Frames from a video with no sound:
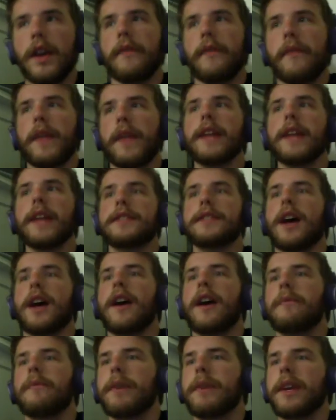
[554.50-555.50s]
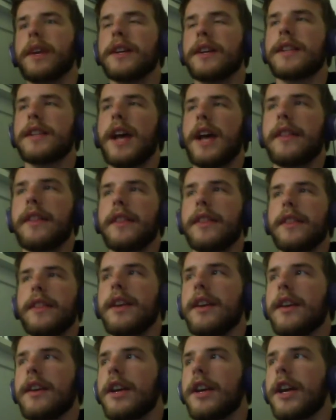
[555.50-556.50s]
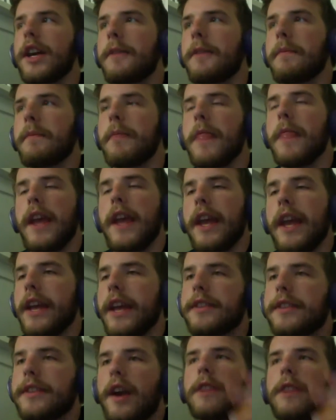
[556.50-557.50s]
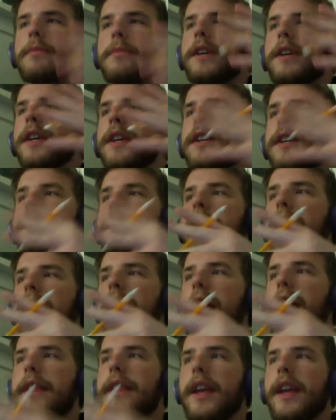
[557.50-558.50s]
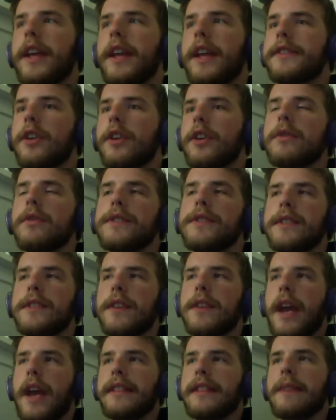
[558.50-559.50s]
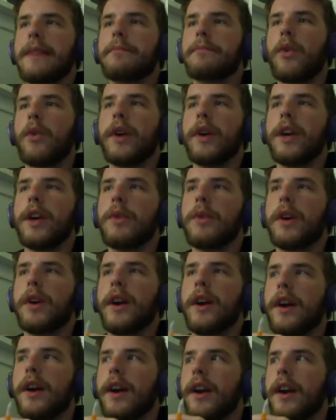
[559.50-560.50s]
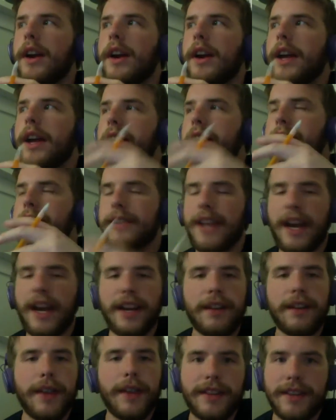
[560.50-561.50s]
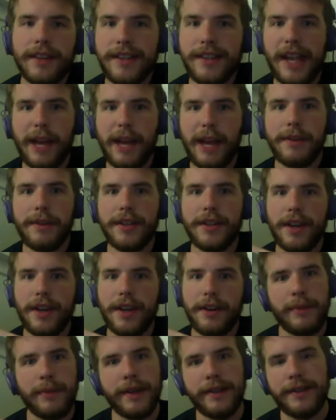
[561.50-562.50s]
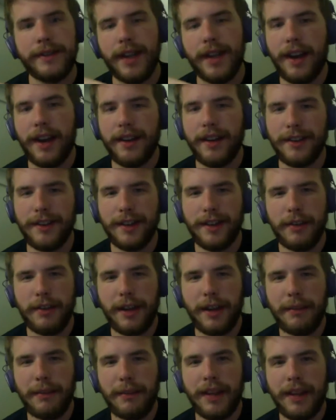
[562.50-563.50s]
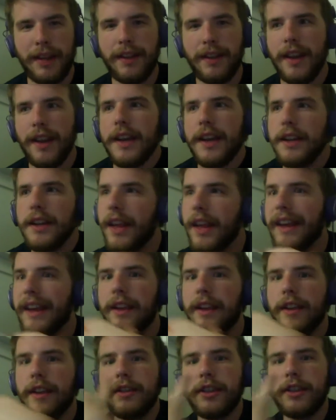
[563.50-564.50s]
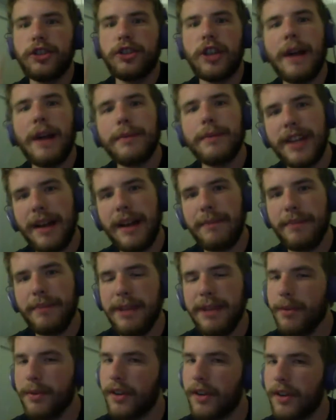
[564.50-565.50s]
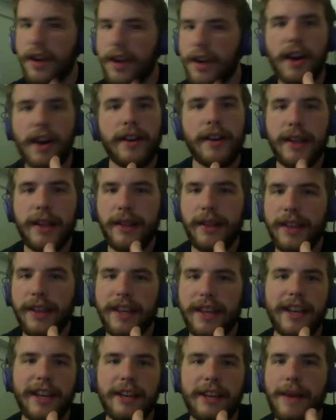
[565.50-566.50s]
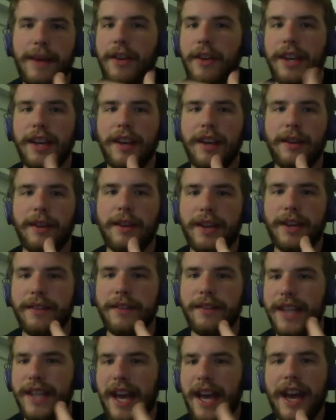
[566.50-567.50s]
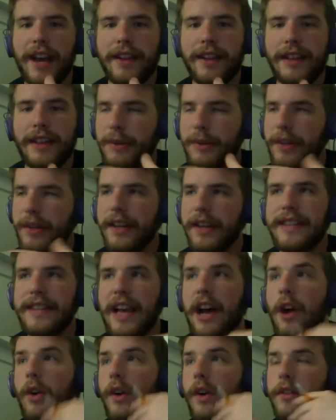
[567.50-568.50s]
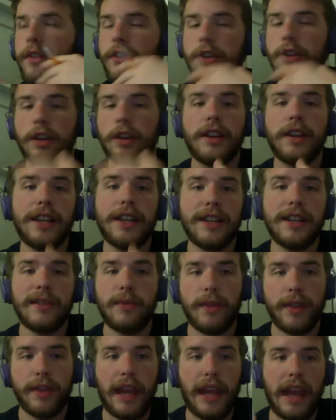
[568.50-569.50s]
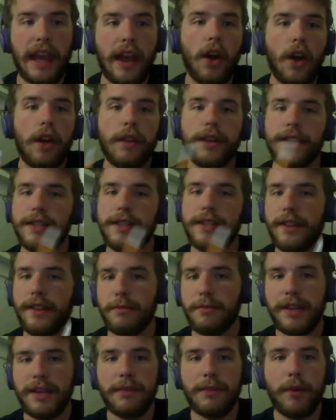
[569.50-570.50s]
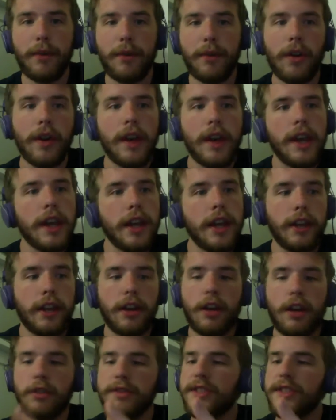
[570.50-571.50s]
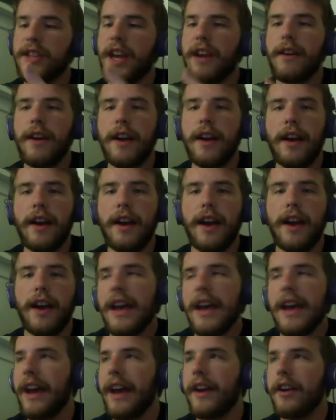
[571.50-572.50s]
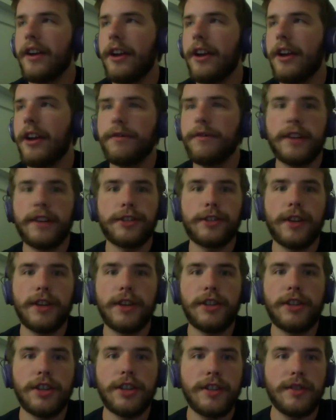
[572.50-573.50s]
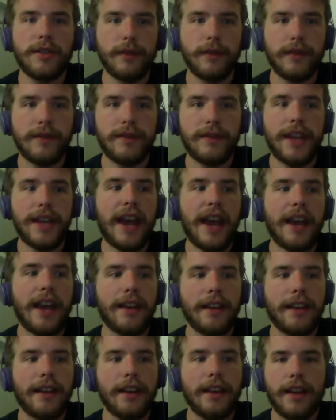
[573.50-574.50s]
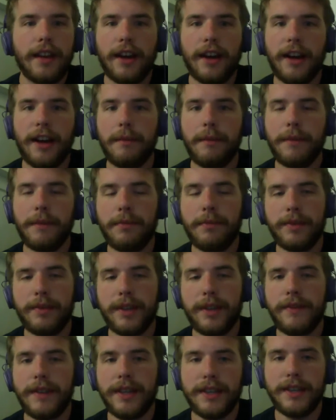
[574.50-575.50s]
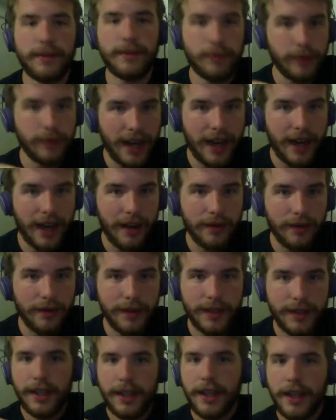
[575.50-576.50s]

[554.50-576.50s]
It's tough because I think it's hard because it's almost at that point where it's kind of like the damage has already been done. You know what I mean? Like the chop shop people are already thinking about getting rid of Zach. They realize how good he is with all of these other people. You know, Sarah had her frustrations with Zach the previous round.